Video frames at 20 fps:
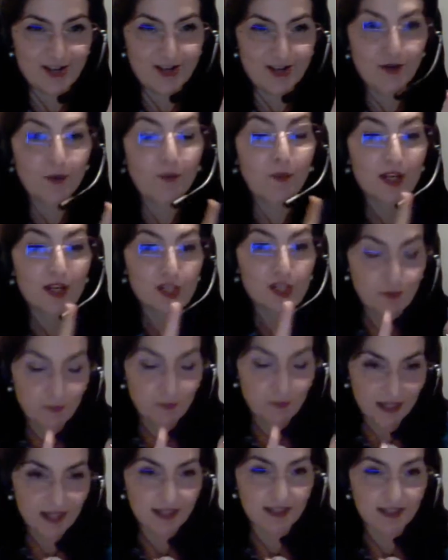which
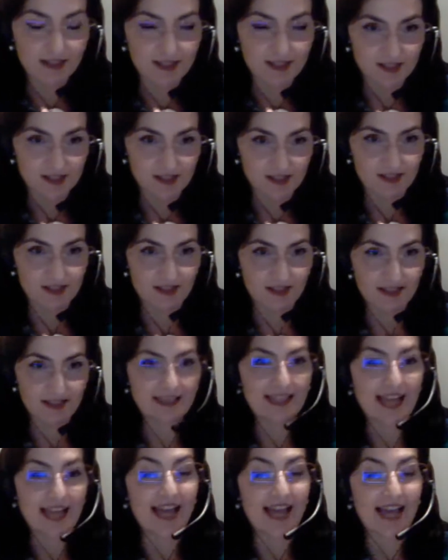means
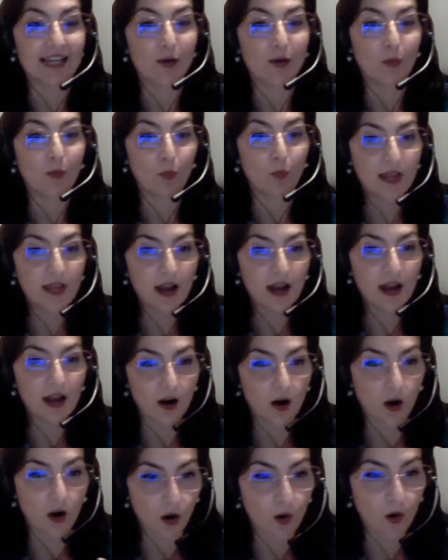that we
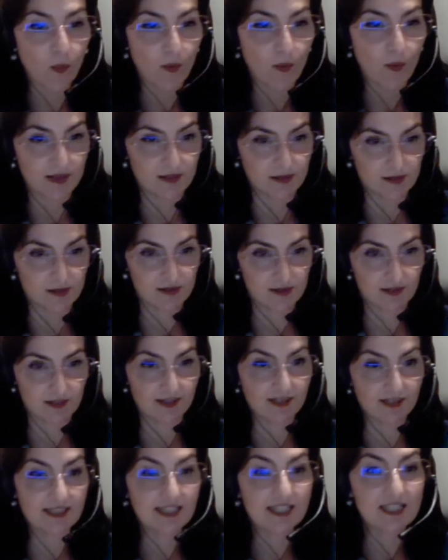are always
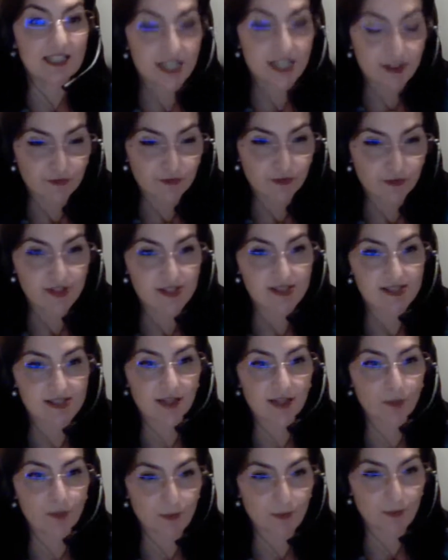the difference
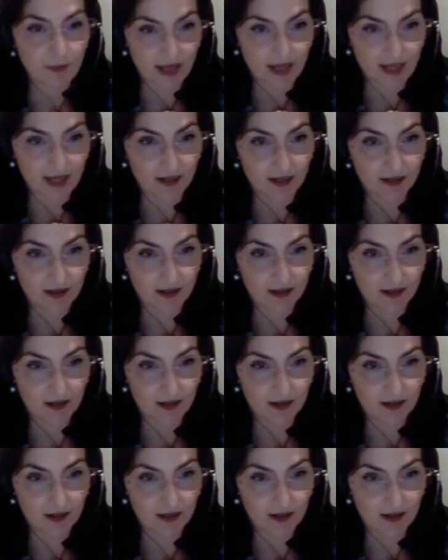that we make